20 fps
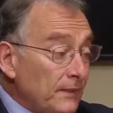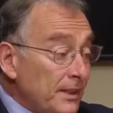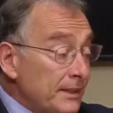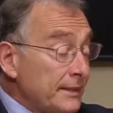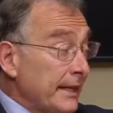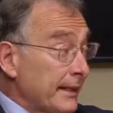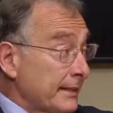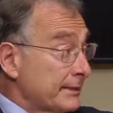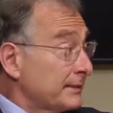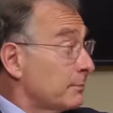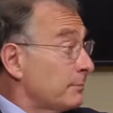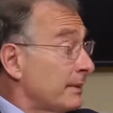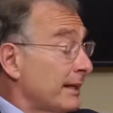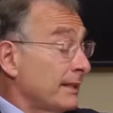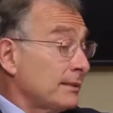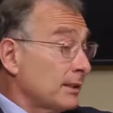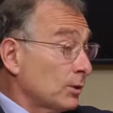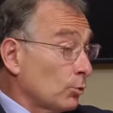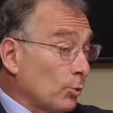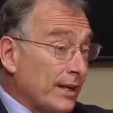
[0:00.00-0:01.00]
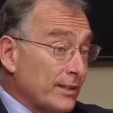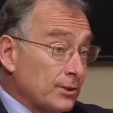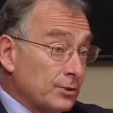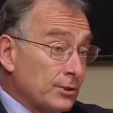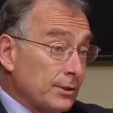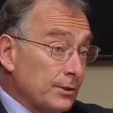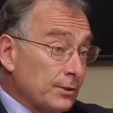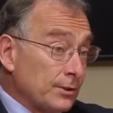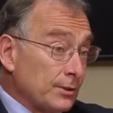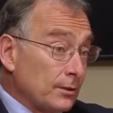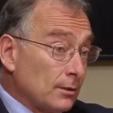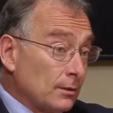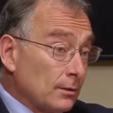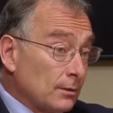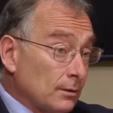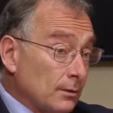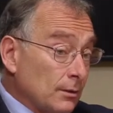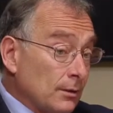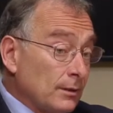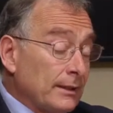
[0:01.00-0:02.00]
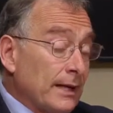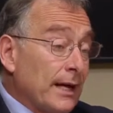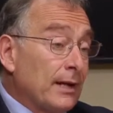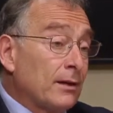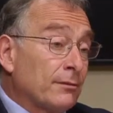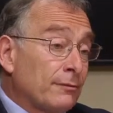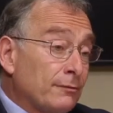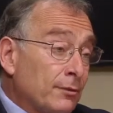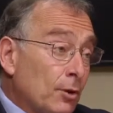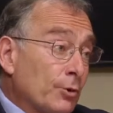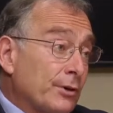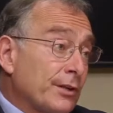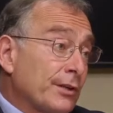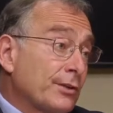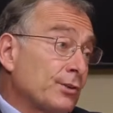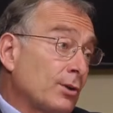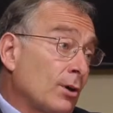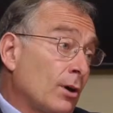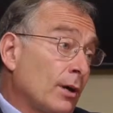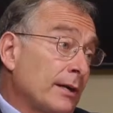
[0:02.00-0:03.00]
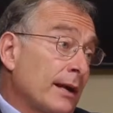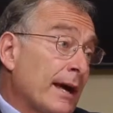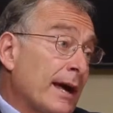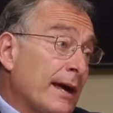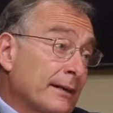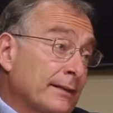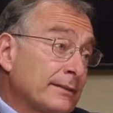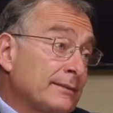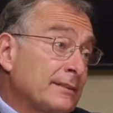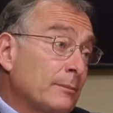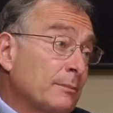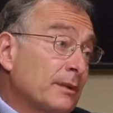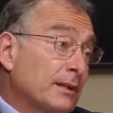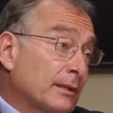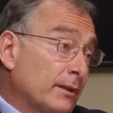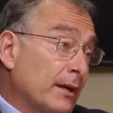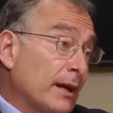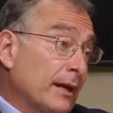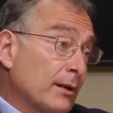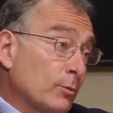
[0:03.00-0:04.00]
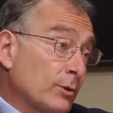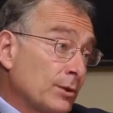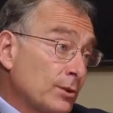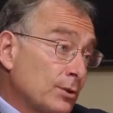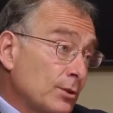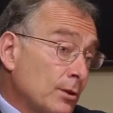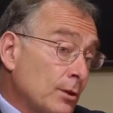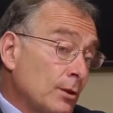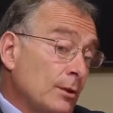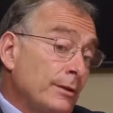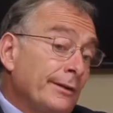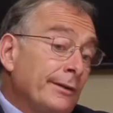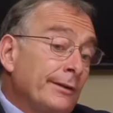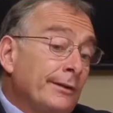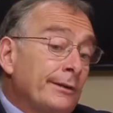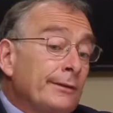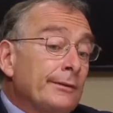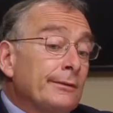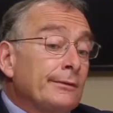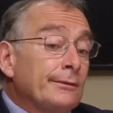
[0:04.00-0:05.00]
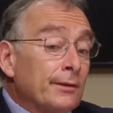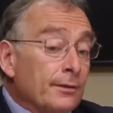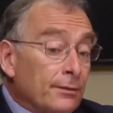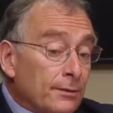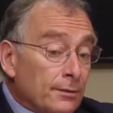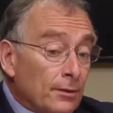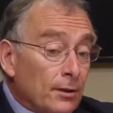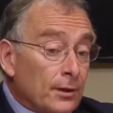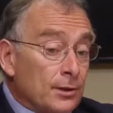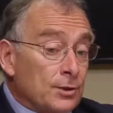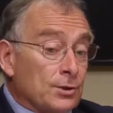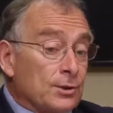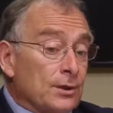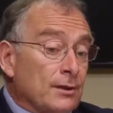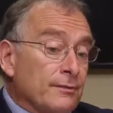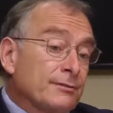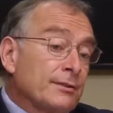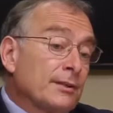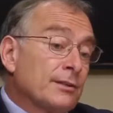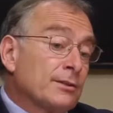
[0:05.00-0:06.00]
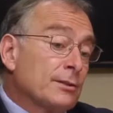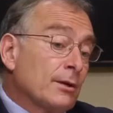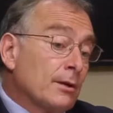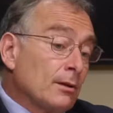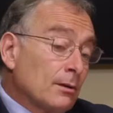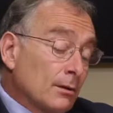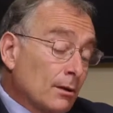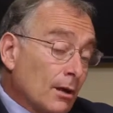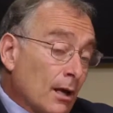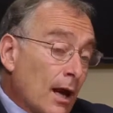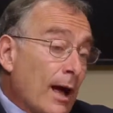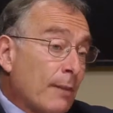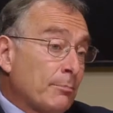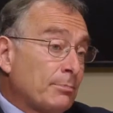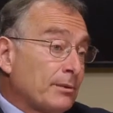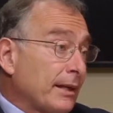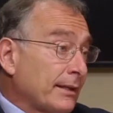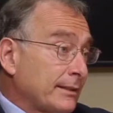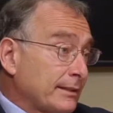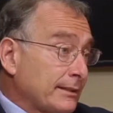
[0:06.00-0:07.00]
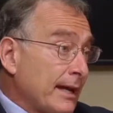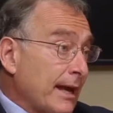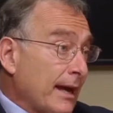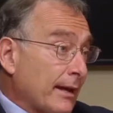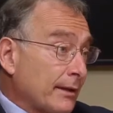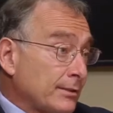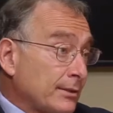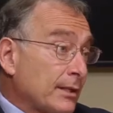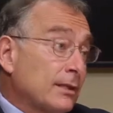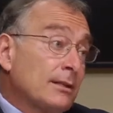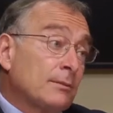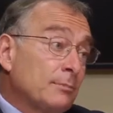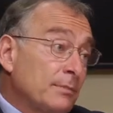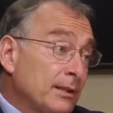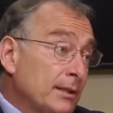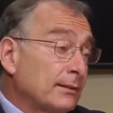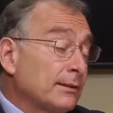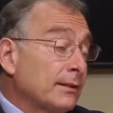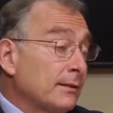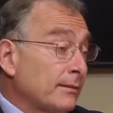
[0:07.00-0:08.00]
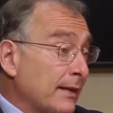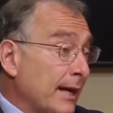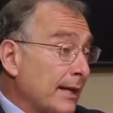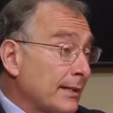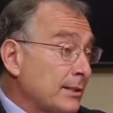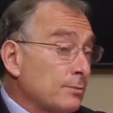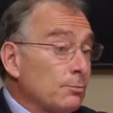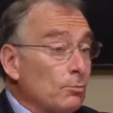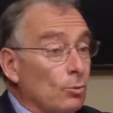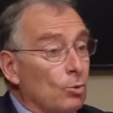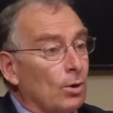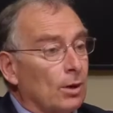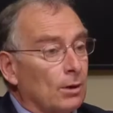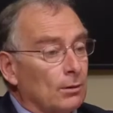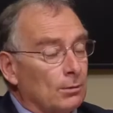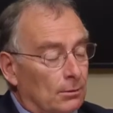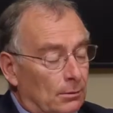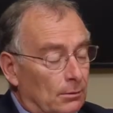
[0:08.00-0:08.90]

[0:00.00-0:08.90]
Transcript: text-dependent questions and a focus on academic language. The third shift is complex text, and admittedly that's more